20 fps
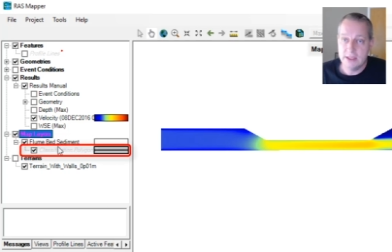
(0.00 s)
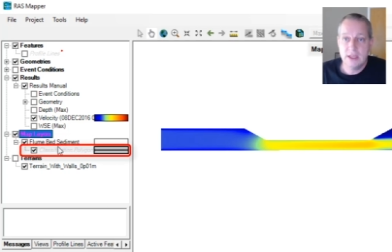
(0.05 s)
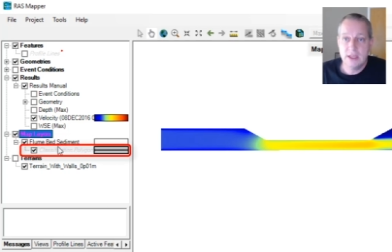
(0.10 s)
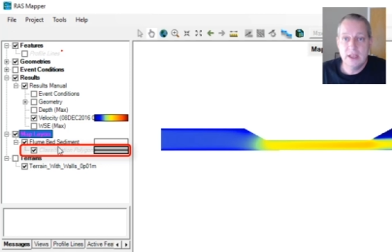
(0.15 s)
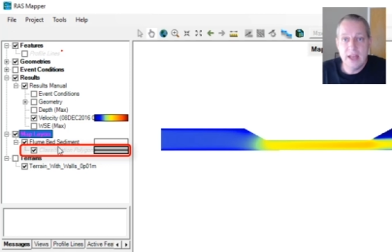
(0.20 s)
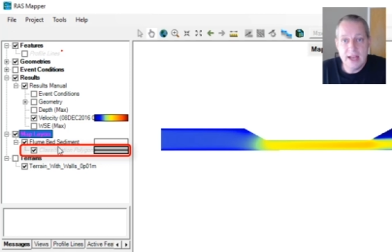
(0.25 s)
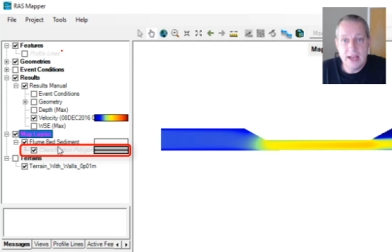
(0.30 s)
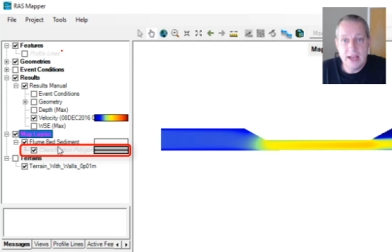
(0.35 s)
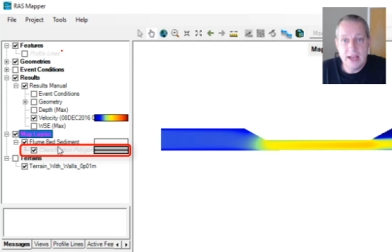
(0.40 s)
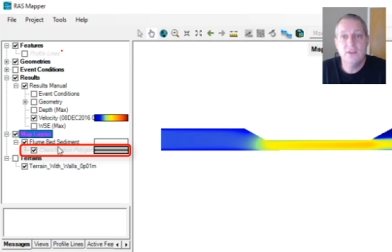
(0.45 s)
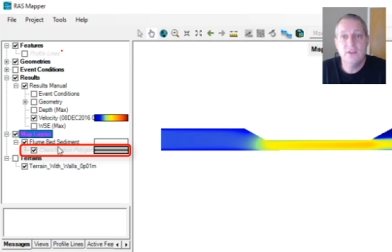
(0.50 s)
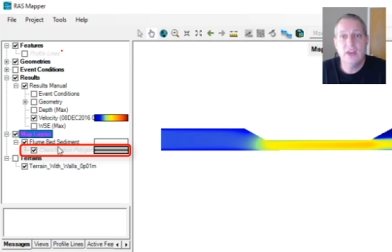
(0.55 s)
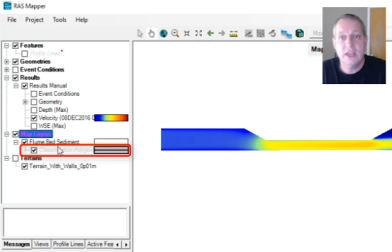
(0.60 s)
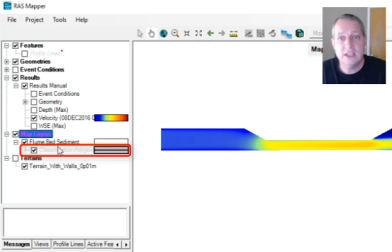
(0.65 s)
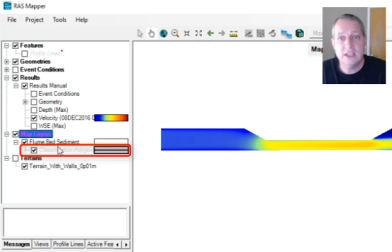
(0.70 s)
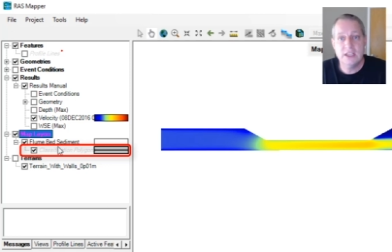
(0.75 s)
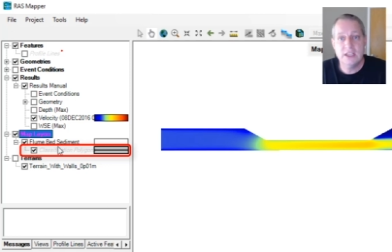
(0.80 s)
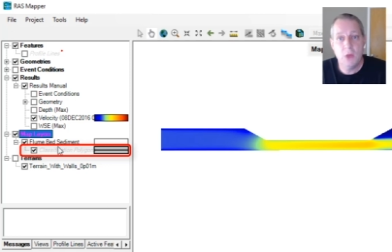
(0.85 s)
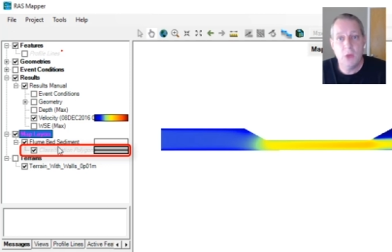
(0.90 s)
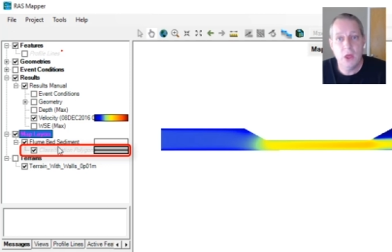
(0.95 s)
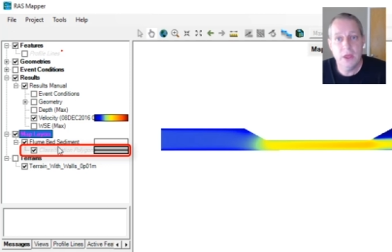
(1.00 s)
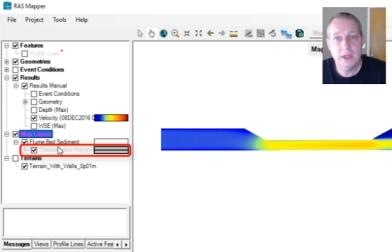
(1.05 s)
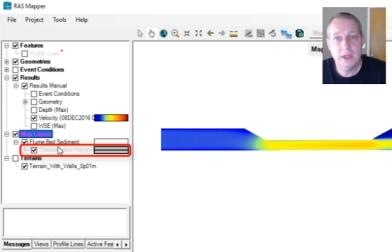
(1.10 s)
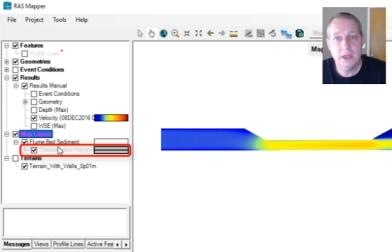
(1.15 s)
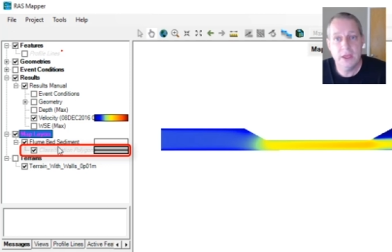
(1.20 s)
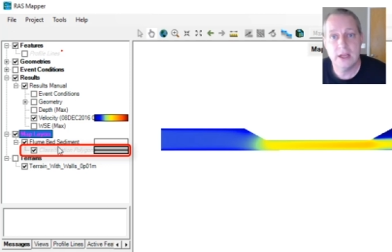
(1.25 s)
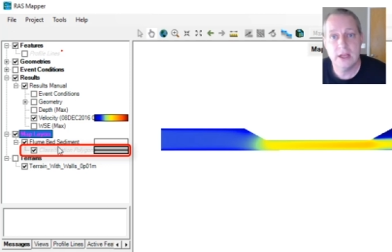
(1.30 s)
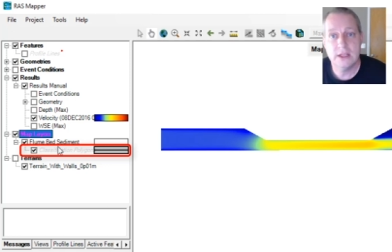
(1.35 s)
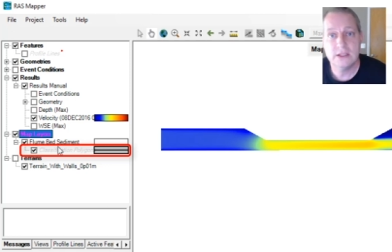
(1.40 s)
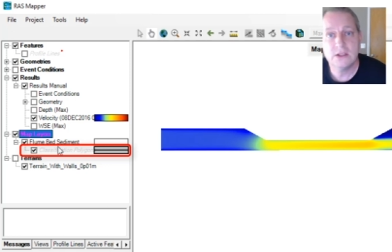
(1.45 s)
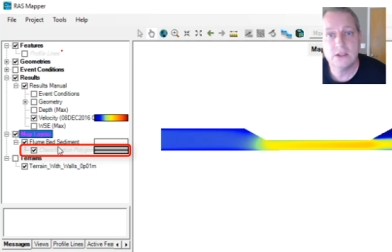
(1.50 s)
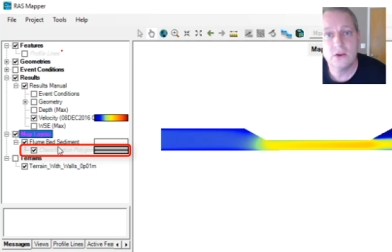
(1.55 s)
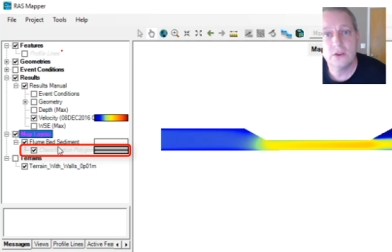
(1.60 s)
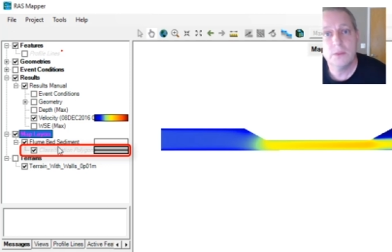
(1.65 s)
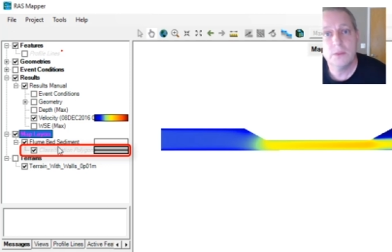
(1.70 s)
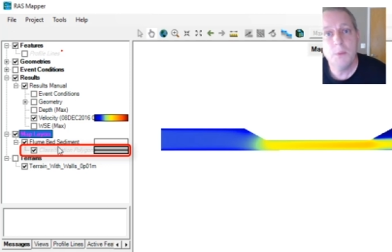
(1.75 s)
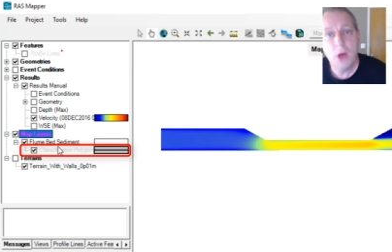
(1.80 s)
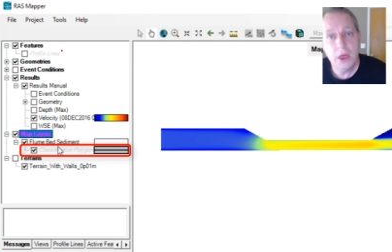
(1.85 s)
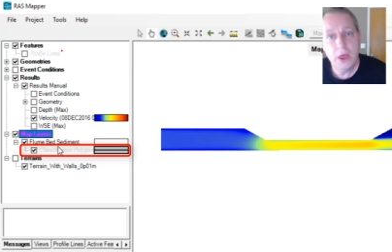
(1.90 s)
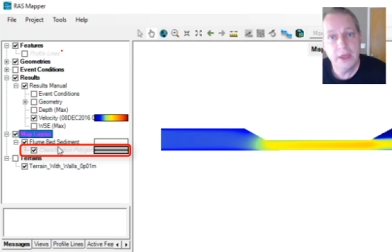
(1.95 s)
The classification polygons are
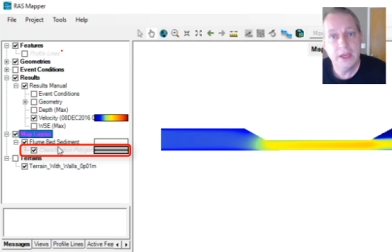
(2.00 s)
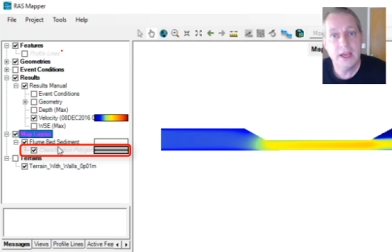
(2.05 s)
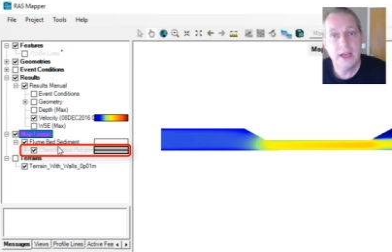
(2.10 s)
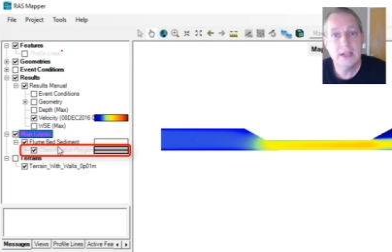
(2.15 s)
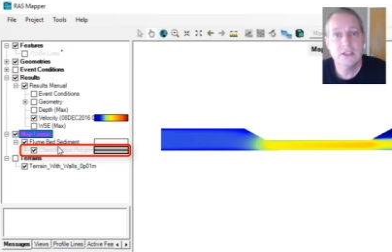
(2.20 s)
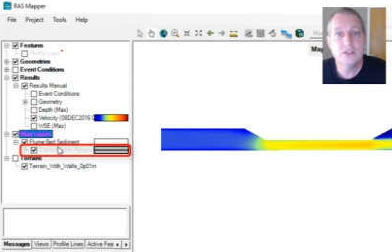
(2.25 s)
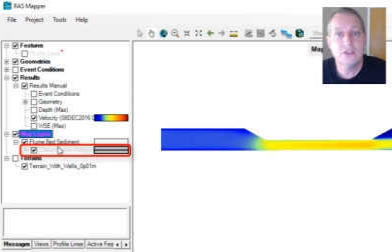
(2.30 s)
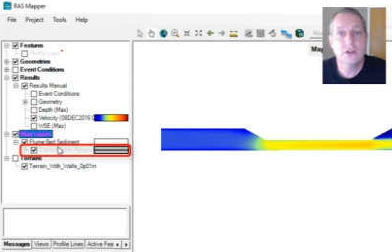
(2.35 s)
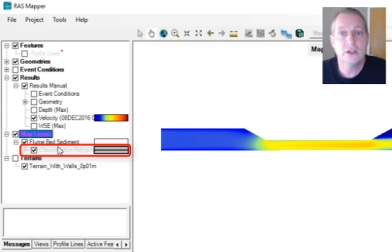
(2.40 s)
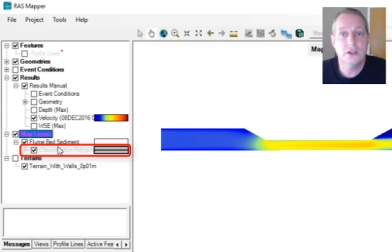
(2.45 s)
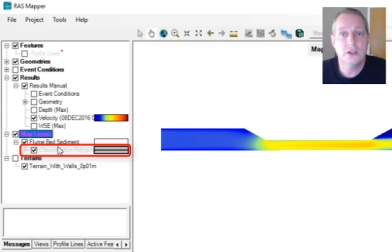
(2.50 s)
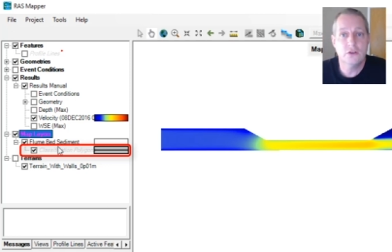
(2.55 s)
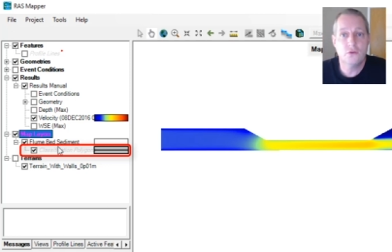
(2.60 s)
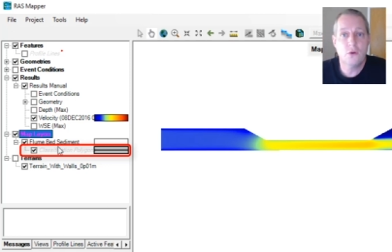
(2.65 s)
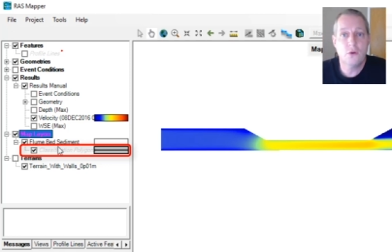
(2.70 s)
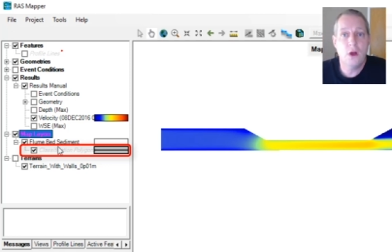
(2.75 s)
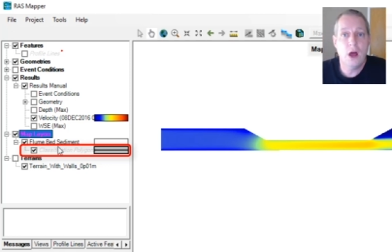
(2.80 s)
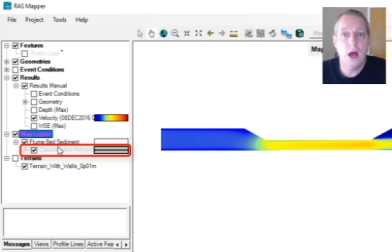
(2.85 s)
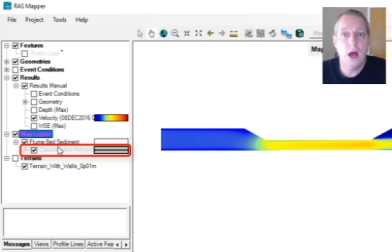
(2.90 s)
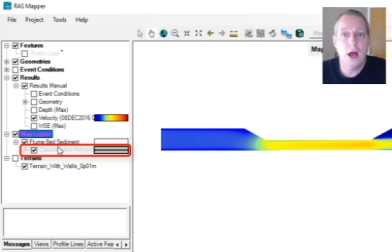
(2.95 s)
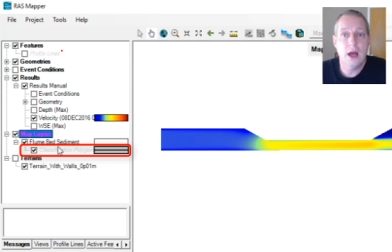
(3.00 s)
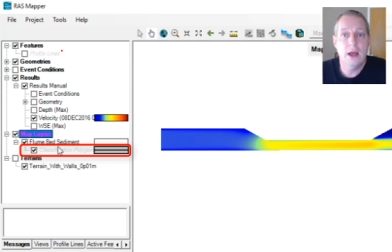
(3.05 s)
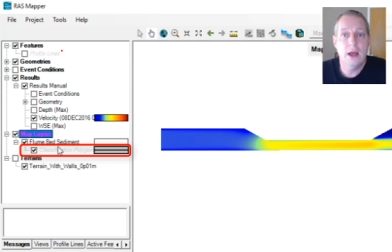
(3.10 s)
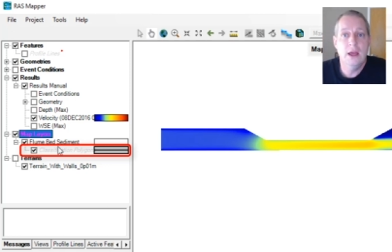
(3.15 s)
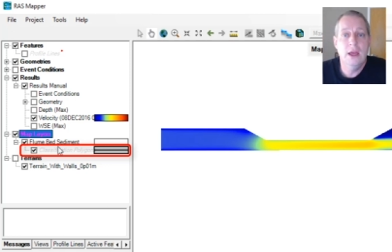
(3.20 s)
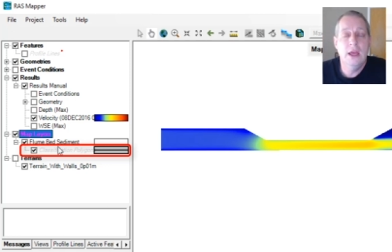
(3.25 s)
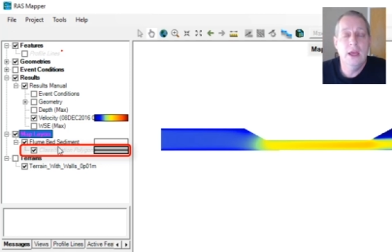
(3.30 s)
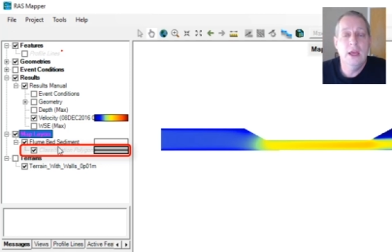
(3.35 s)
the polygons you're going to draw